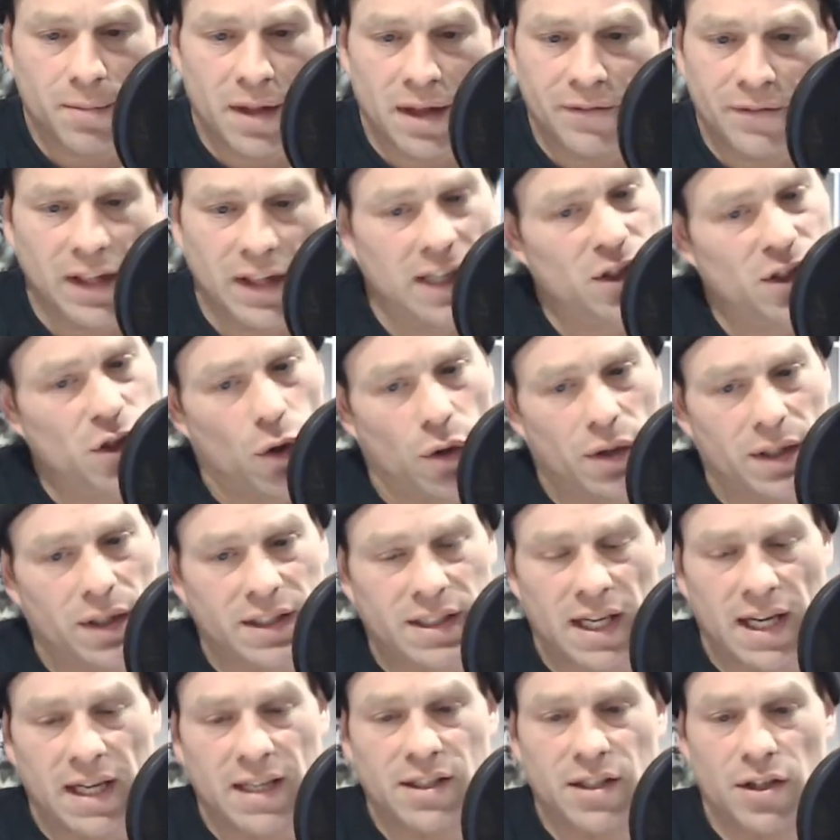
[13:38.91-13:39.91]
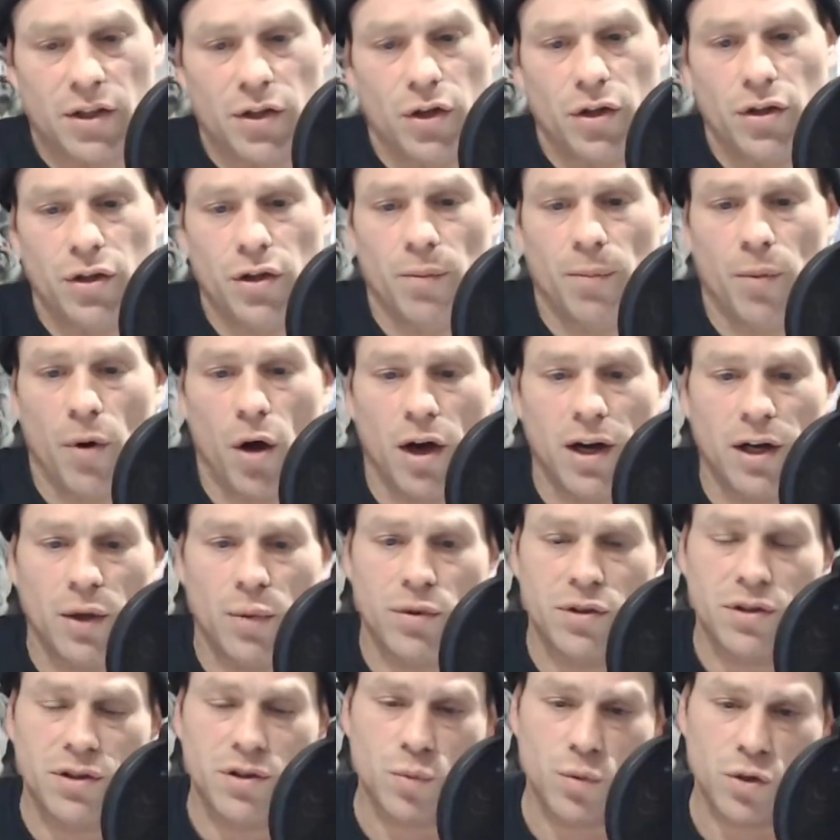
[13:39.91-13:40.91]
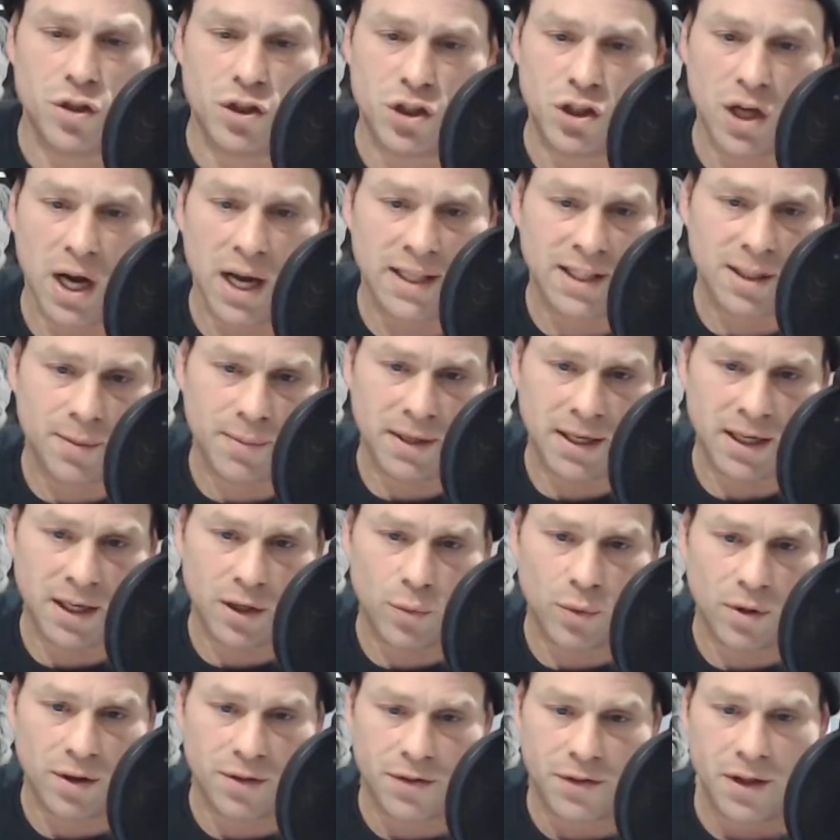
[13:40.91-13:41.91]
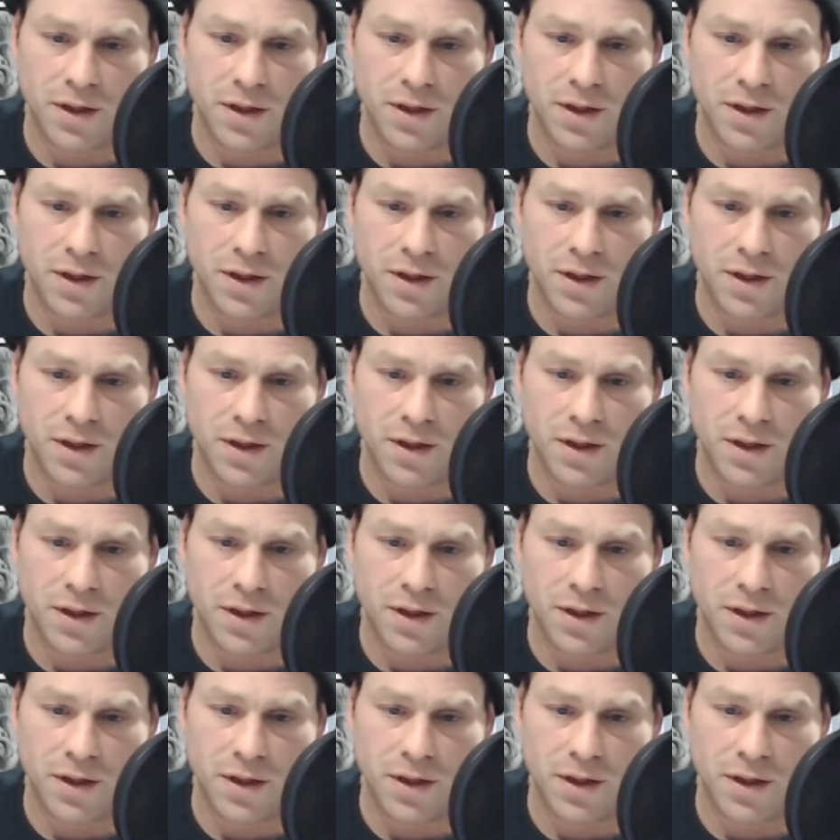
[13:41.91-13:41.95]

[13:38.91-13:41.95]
If that's all it takes, then your party was shot to begin with.